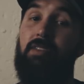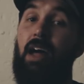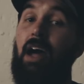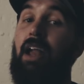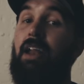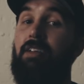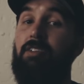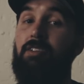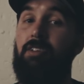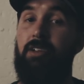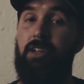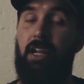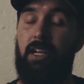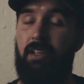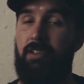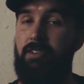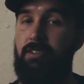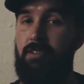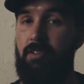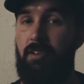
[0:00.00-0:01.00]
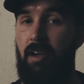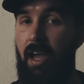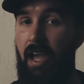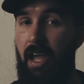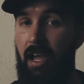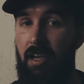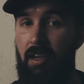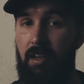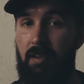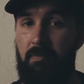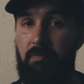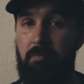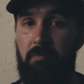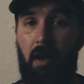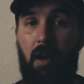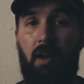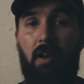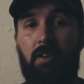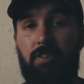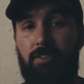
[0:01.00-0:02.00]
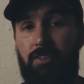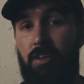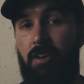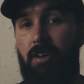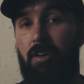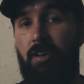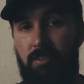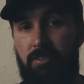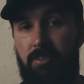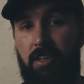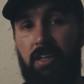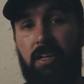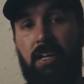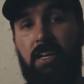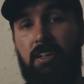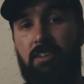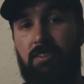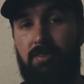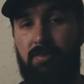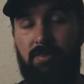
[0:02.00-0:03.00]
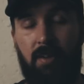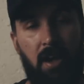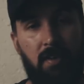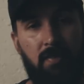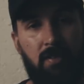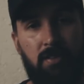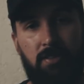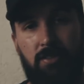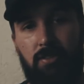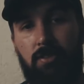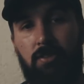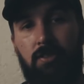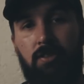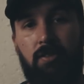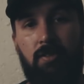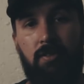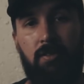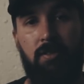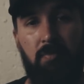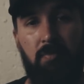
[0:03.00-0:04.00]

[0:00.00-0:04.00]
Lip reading: That is connected to a Behringer Xenix 502